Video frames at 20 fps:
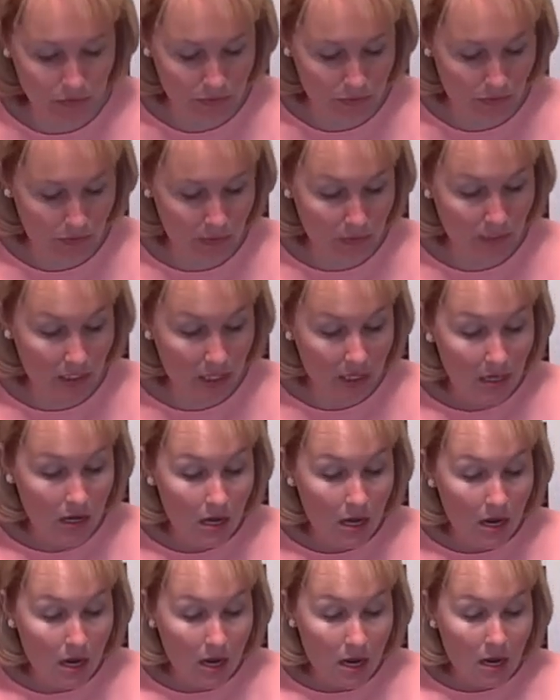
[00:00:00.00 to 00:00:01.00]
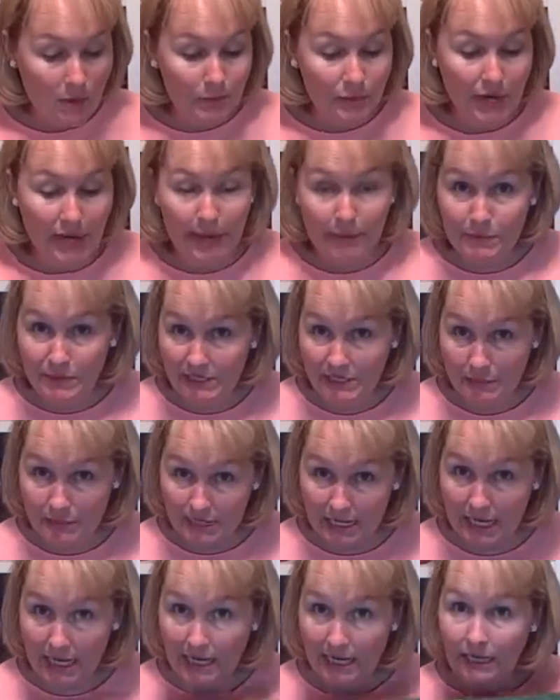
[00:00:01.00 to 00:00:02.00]
So perhaps
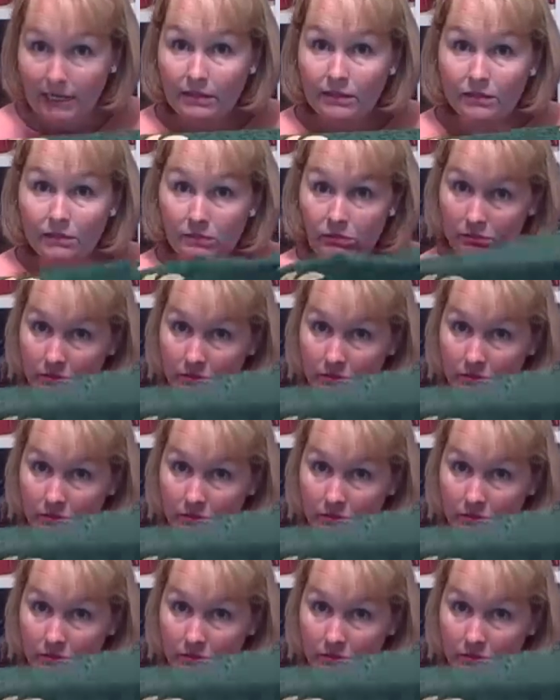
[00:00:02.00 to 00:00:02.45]
someday